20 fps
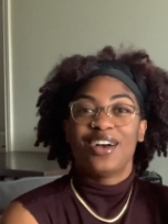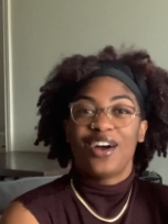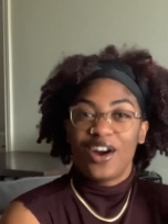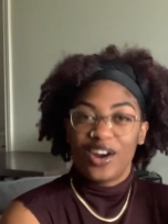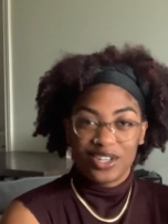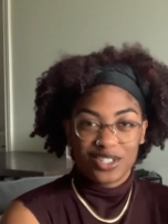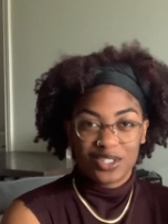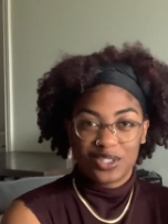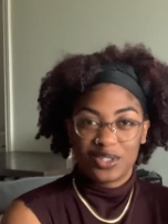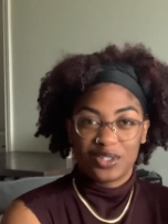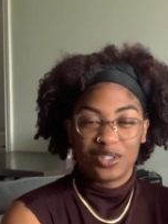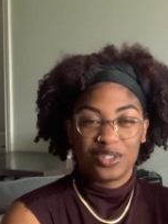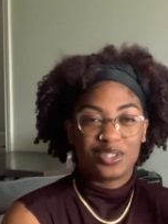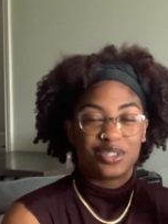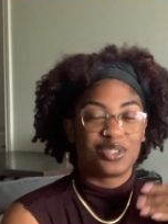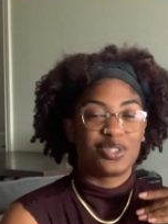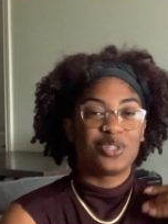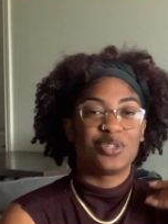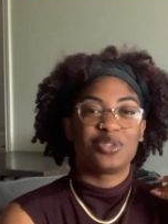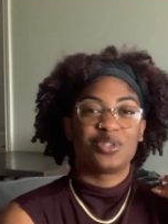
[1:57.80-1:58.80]
Art
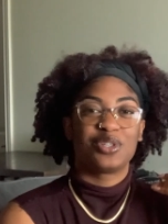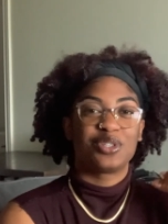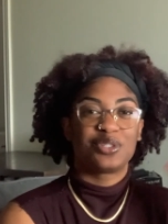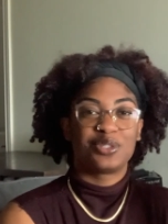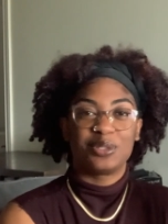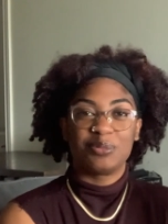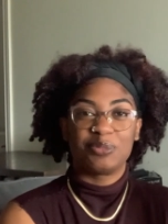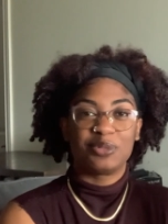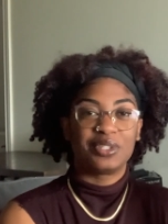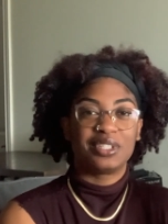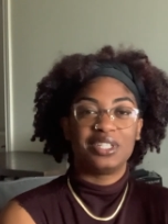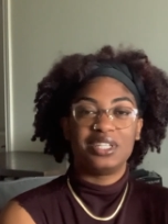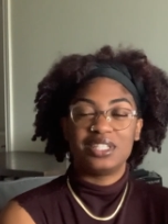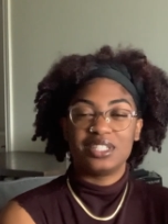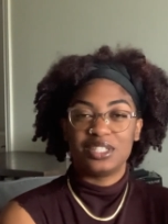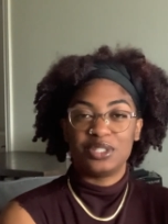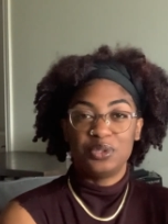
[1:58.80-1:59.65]
tutorials, they're simple and easy.